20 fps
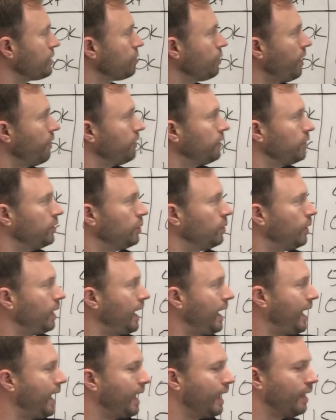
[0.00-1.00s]
revenue
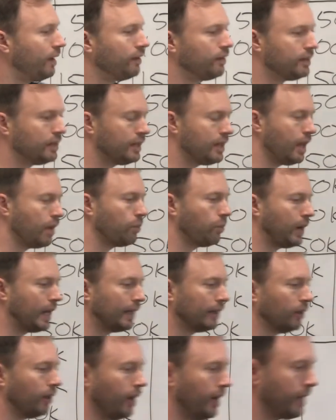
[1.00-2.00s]
and the deadweight
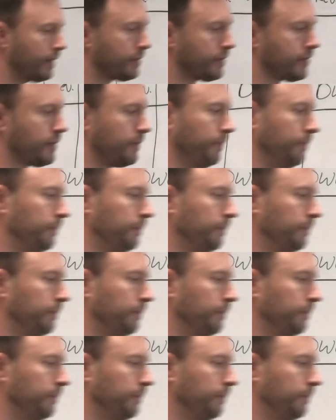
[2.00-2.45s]
loss.